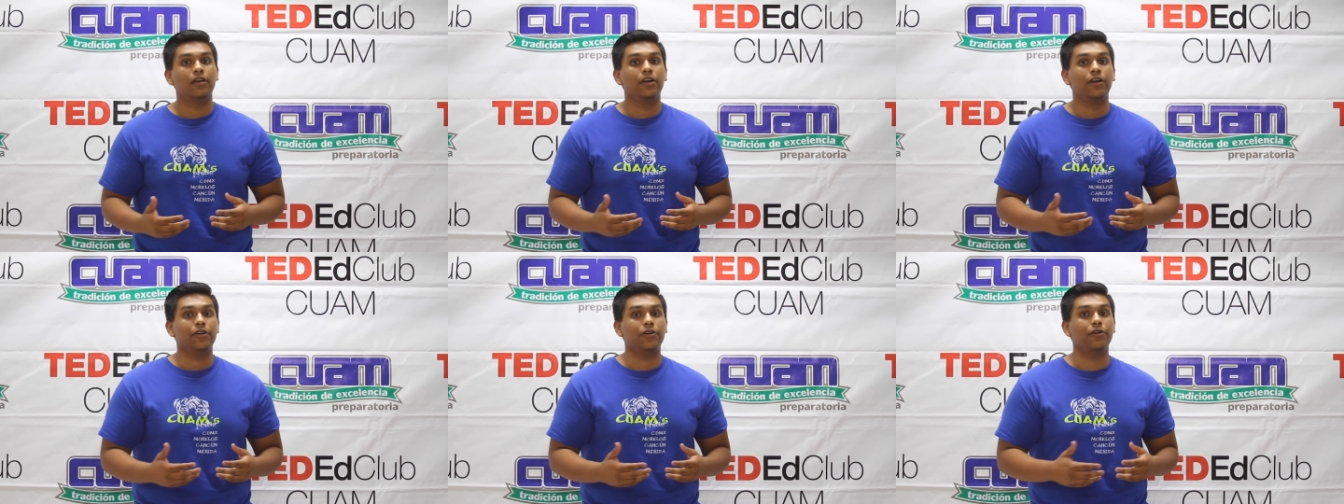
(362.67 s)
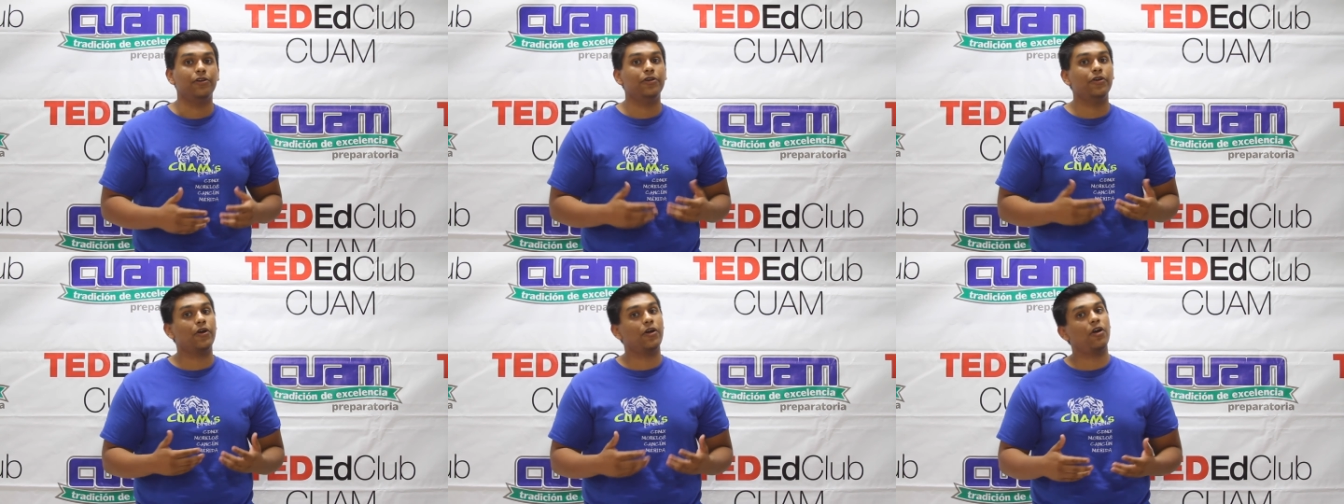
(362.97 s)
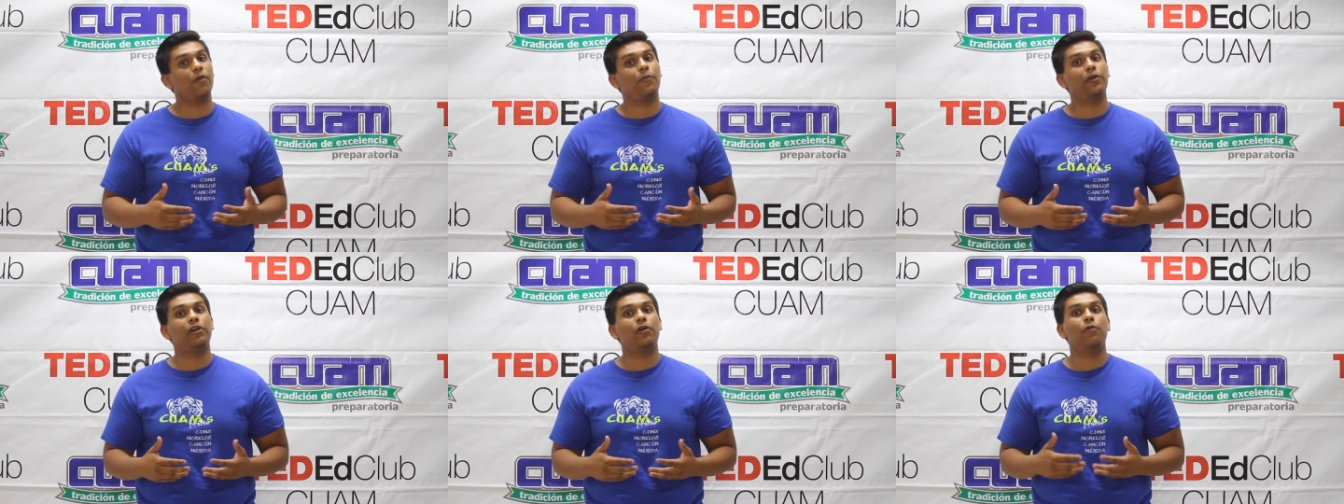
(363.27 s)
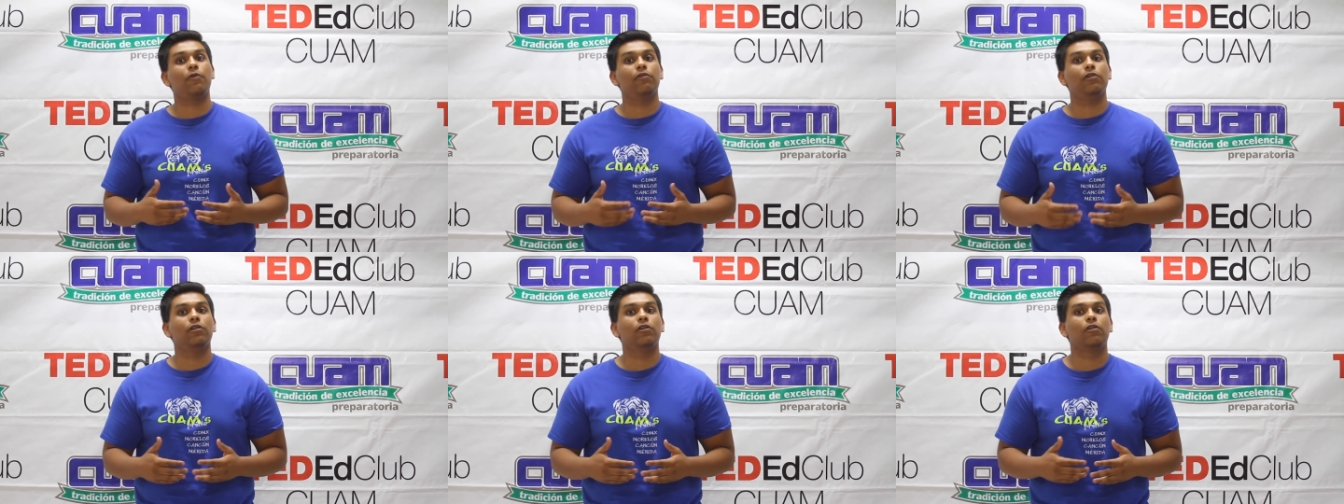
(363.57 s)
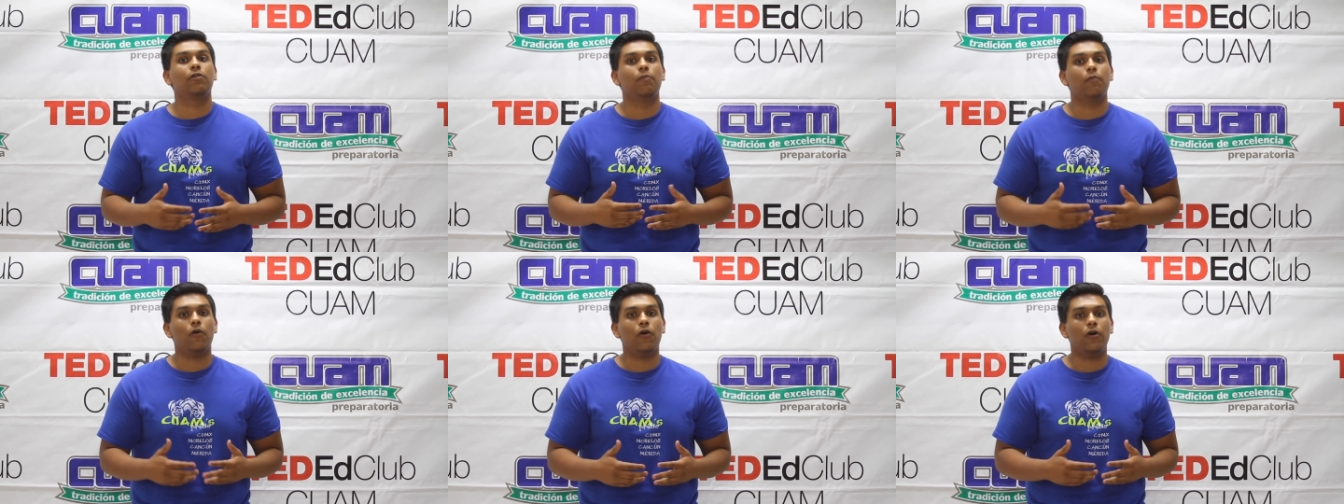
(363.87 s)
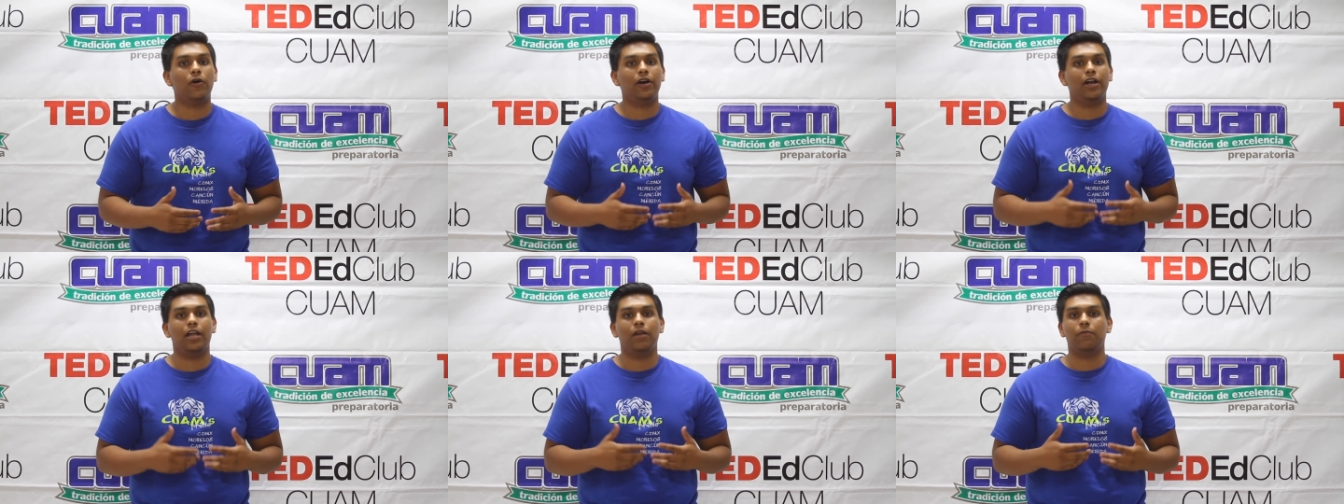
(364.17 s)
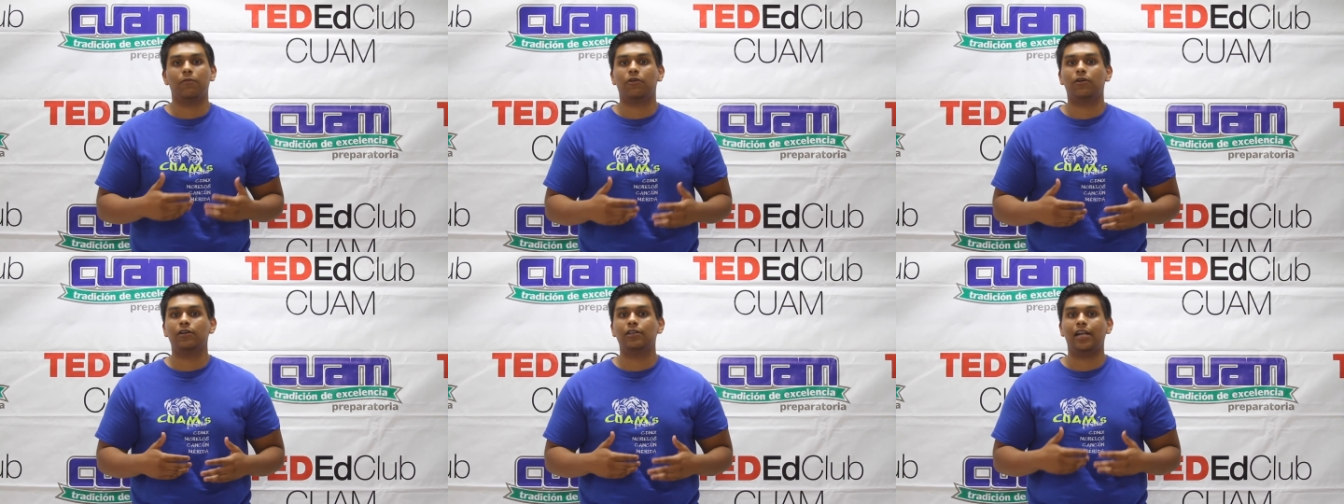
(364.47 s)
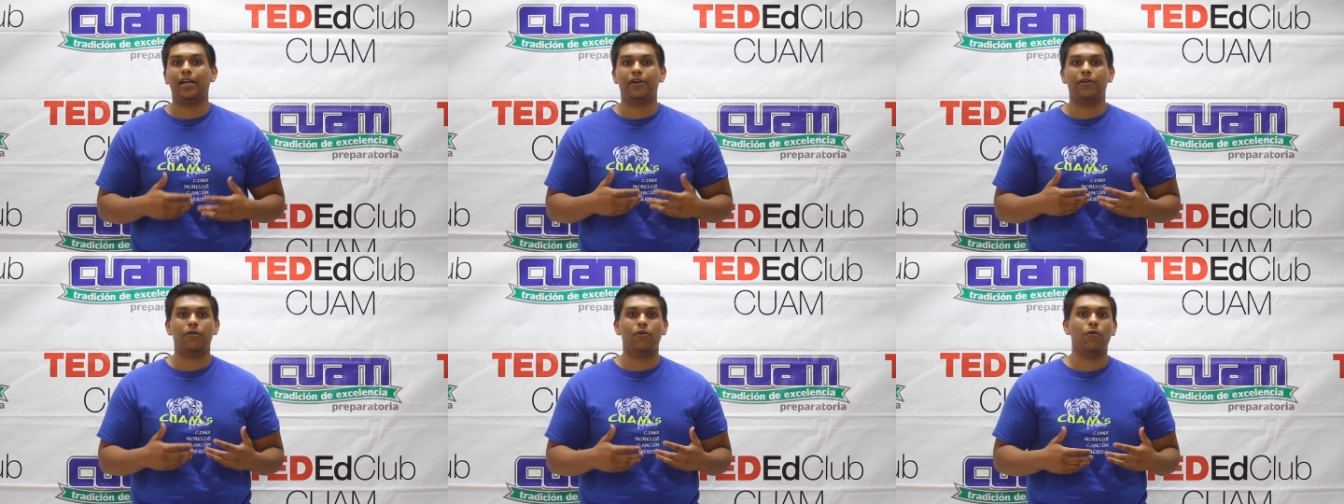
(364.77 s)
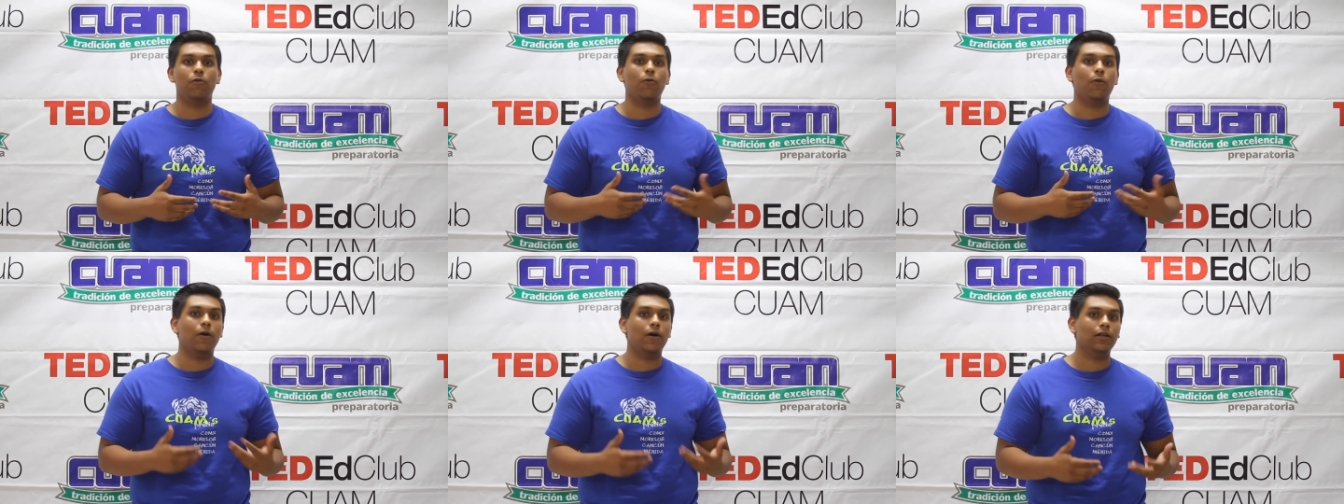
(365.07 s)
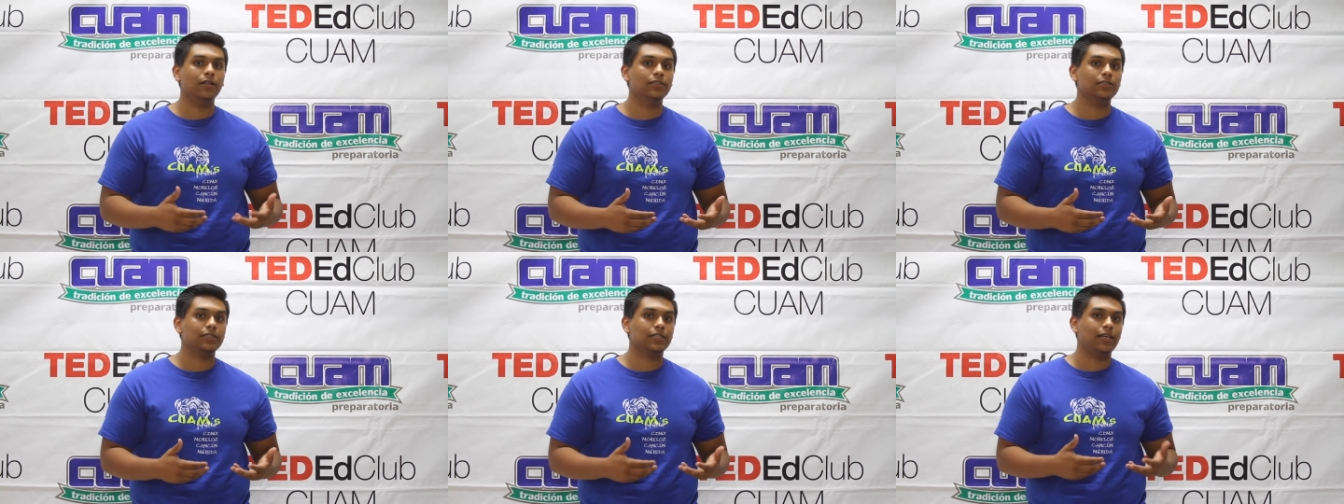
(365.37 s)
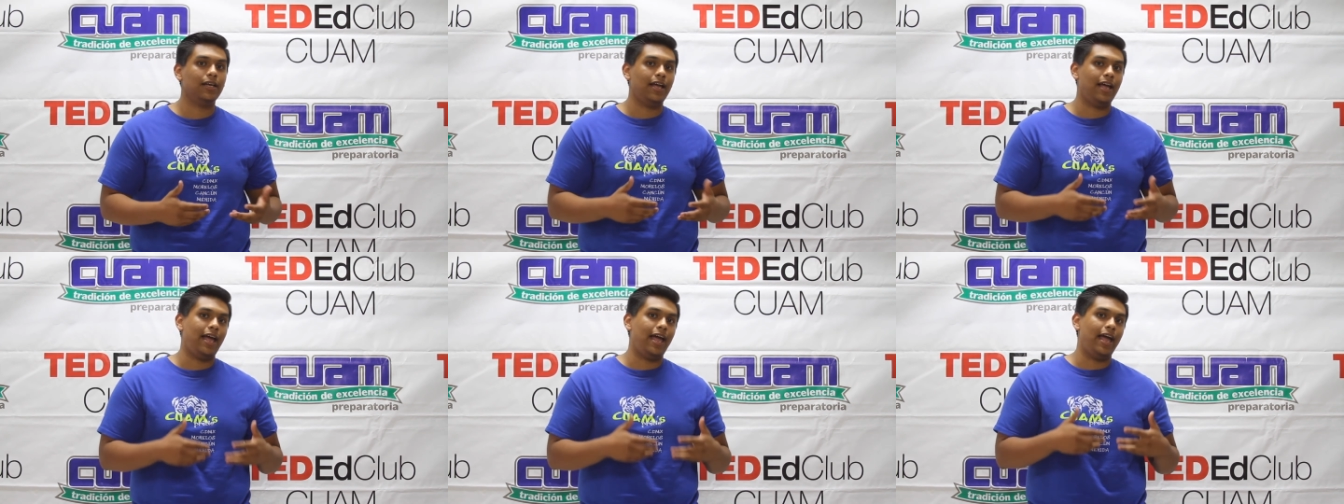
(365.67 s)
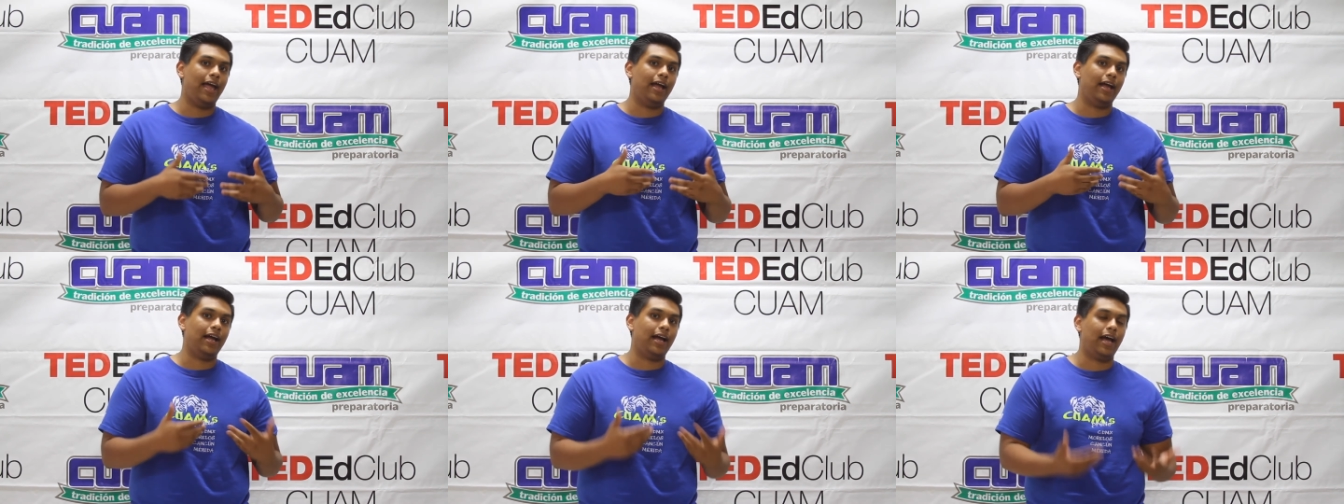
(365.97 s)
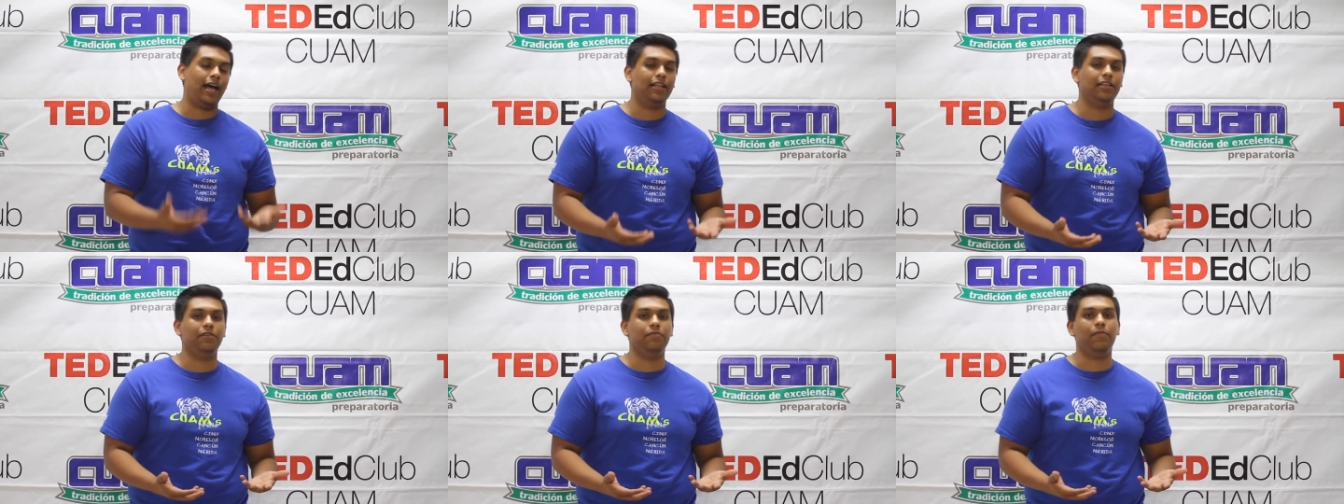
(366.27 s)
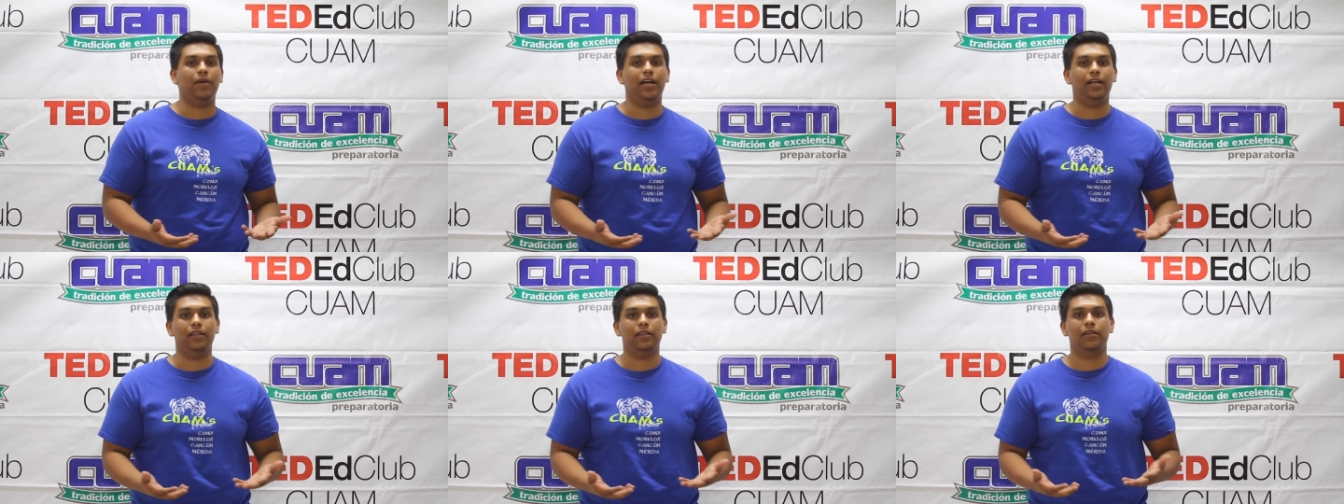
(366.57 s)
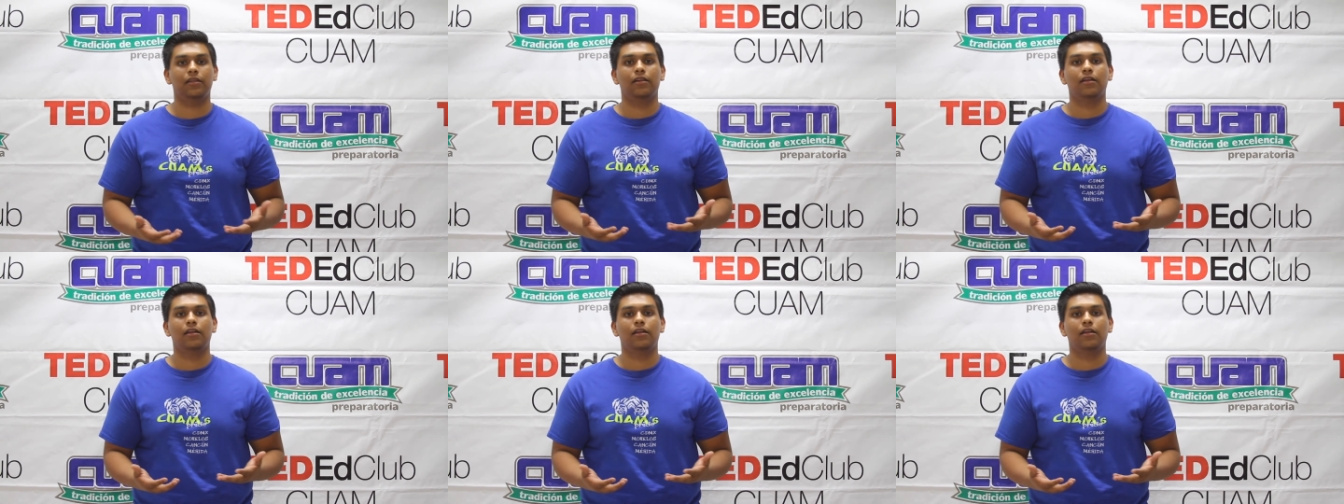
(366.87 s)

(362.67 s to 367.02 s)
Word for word: your new company will look more and more like you want and have in mind.